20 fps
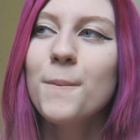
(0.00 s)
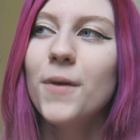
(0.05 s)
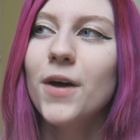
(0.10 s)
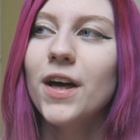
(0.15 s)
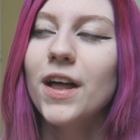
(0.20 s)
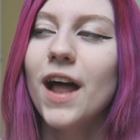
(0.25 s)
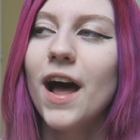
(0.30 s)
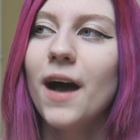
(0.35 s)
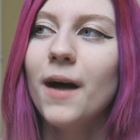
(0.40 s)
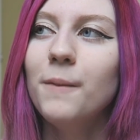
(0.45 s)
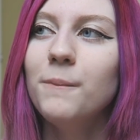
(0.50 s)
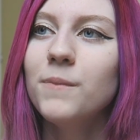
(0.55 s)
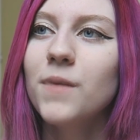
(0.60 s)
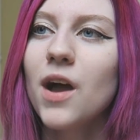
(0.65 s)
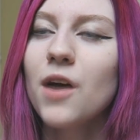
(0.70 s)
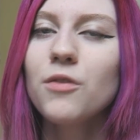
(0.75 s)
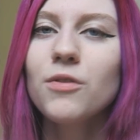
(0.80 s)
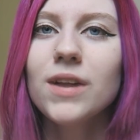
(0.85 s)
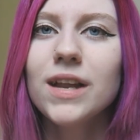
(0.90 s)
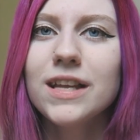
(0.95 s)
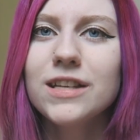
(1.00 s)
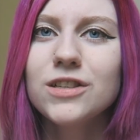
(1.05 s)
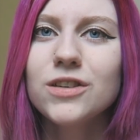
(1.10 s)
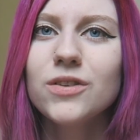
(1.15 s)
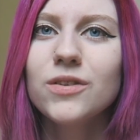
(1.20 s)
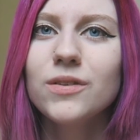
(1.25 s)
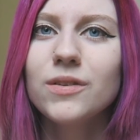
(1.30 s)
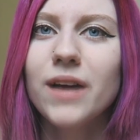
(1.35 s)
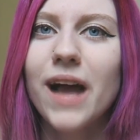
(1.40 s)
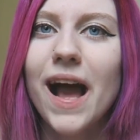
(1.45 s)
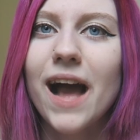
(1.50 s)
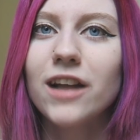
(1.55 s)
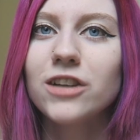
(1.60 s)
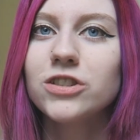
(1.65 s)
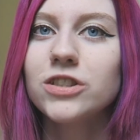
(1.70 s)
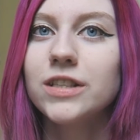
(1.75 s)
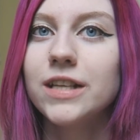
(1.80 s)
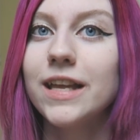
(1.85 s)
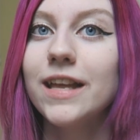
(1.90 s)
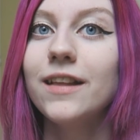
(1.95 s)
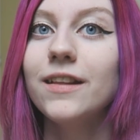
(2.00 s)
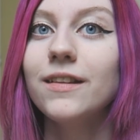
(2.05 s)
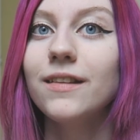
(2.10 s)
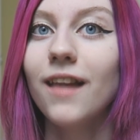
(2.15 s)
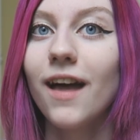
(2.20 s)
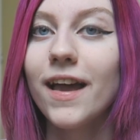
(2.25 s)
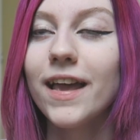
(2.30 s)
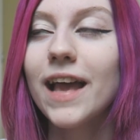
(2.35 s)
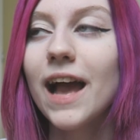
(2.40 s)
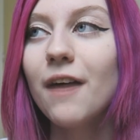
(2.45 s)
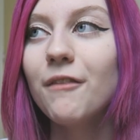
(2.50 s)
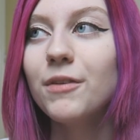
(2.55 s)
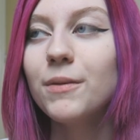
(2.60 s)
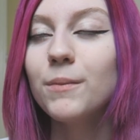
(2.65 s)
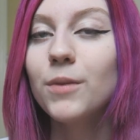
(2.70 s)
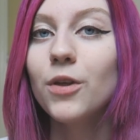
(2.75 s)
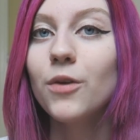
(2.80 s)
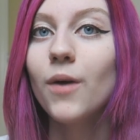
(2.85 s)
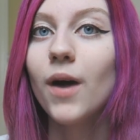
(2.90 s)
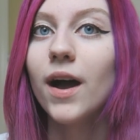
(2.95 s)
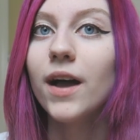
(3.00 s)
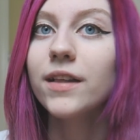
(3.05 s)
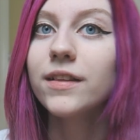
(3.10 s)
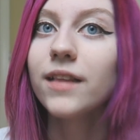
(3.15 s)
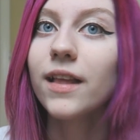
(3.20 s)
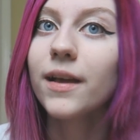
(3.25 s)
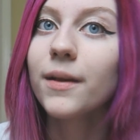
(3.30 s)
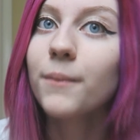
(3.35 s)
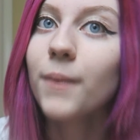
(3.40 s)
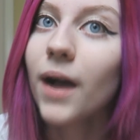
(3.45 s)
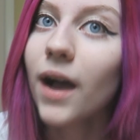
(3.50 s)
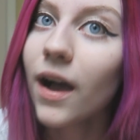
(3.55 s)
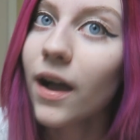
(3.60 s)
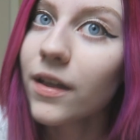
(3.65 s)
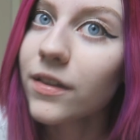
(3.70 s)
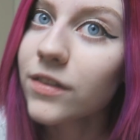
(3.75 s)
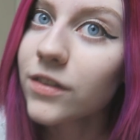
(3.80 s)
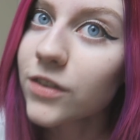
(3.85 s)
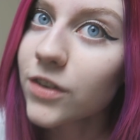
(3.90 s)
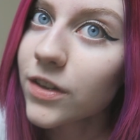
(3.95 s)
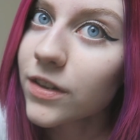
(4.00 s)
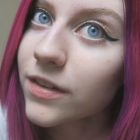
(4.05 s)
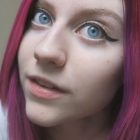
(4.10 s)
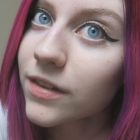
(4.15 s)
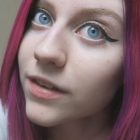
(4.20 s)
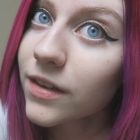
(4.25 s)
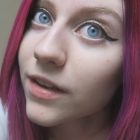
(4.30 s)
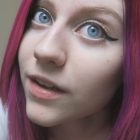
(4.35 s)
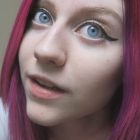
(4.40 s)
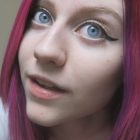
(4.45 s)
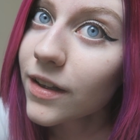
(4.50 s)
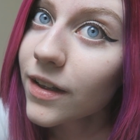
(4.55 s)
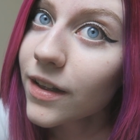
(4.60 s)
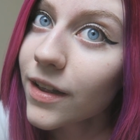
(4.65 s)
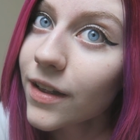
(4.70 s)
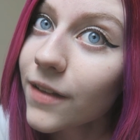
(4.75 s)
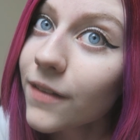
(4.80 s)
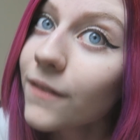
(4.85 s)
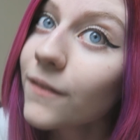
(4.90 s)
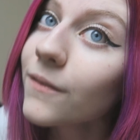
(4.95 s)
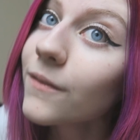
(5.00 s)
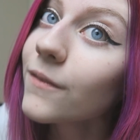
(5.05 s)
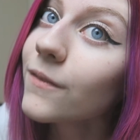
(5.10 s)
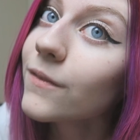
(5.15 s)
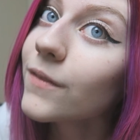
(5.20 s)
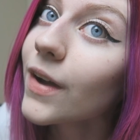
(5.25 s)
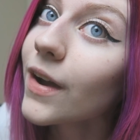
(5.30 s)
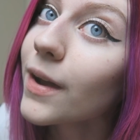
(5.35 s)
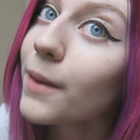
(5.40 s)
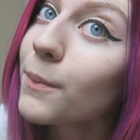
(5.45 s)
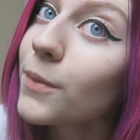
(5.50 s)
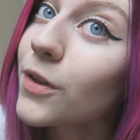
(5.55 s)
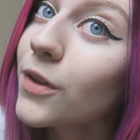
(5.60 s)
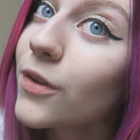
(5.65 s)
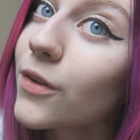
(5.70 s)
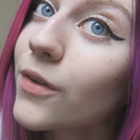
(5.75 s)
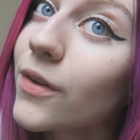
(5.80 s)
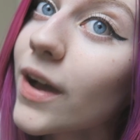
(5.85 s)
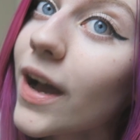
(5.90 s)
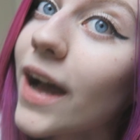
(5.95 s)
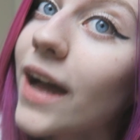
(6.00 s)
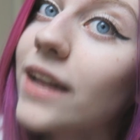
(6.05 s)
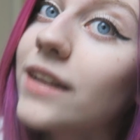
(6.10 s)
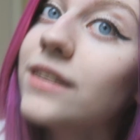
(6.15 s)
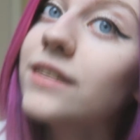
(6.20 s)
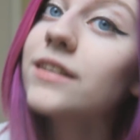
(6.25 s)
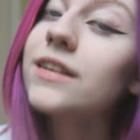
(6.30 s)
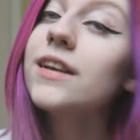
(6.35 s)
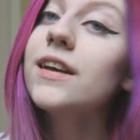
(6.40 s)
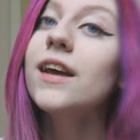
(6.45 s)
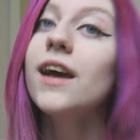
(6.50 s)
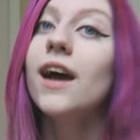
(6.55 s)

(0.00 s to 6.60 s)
but I really do actually like having blue eyes. Like my eyes are just very blue, and